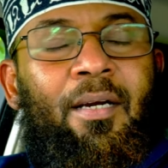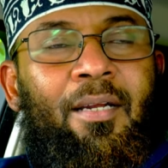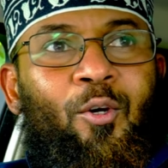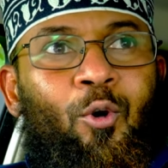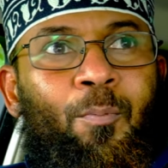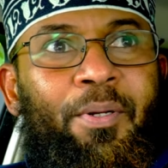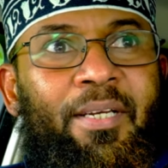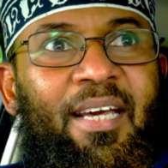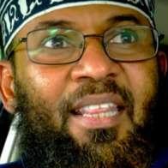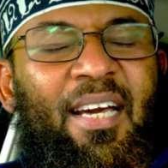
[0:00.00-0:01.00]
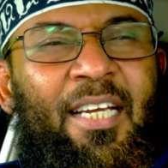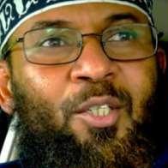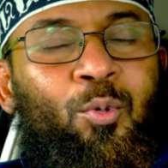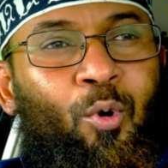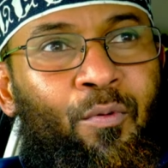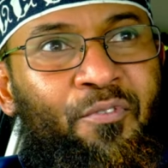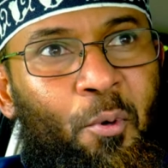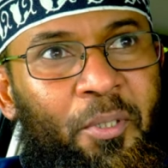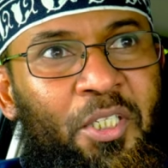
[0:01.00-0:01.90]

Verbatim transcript: And he opened the other eyes to confirm,